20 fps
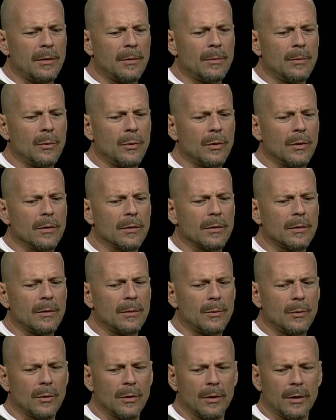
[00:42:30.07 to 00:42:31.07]
more
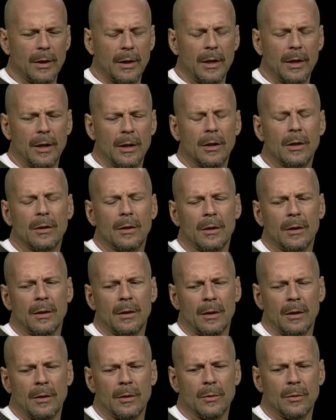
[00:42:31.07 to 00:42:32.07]
more than any
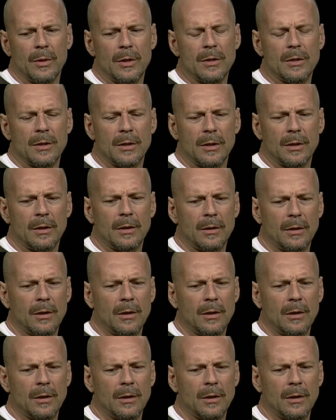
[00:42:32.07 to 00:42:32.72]
other reason, it,